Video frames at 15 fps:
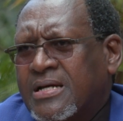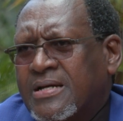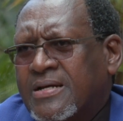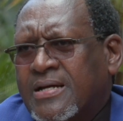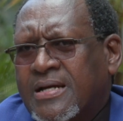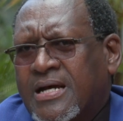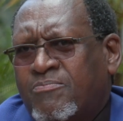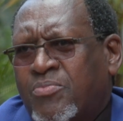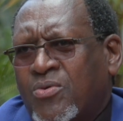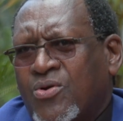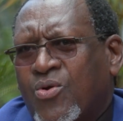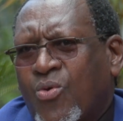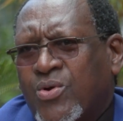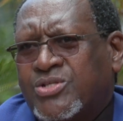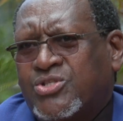
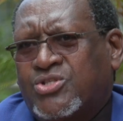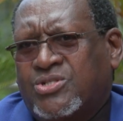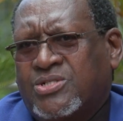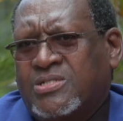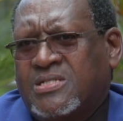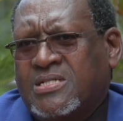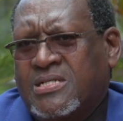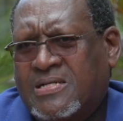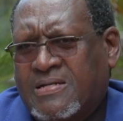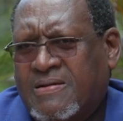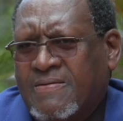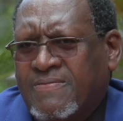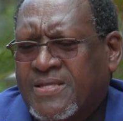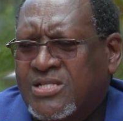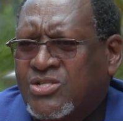upon which
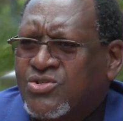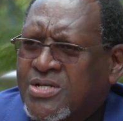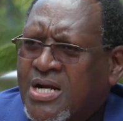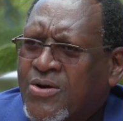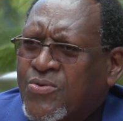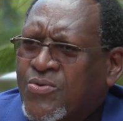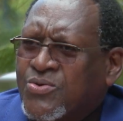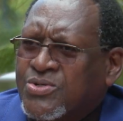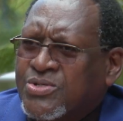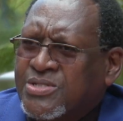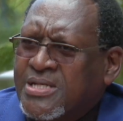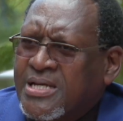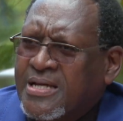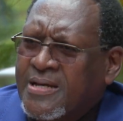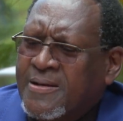the struggle
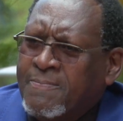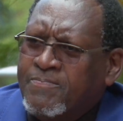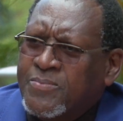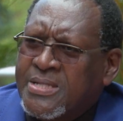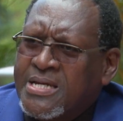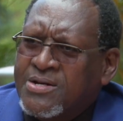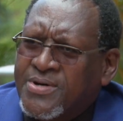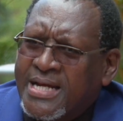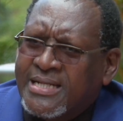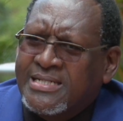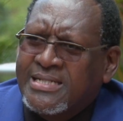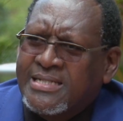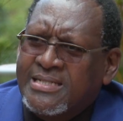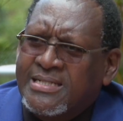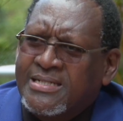was
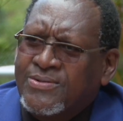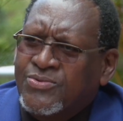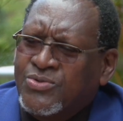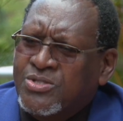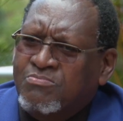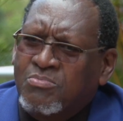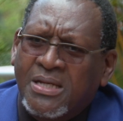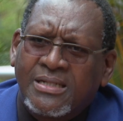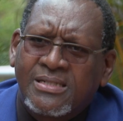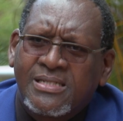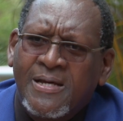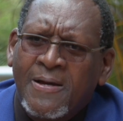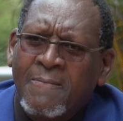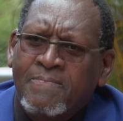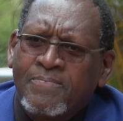erected, was built,
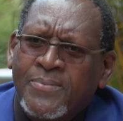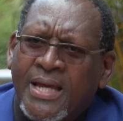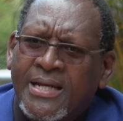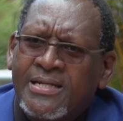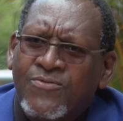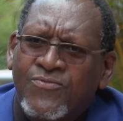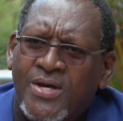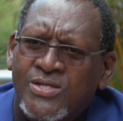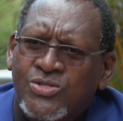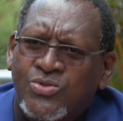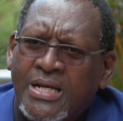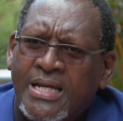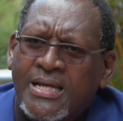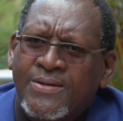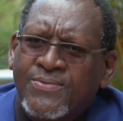and
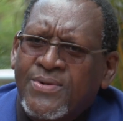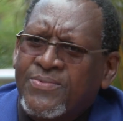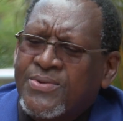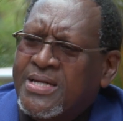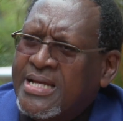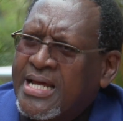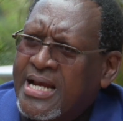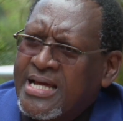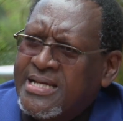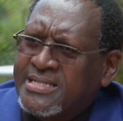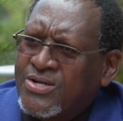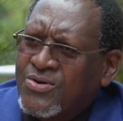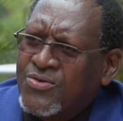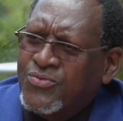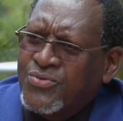eventually we
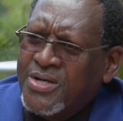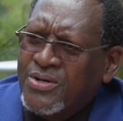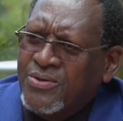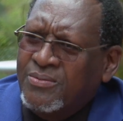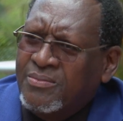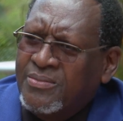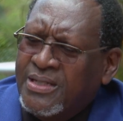realized our freedom.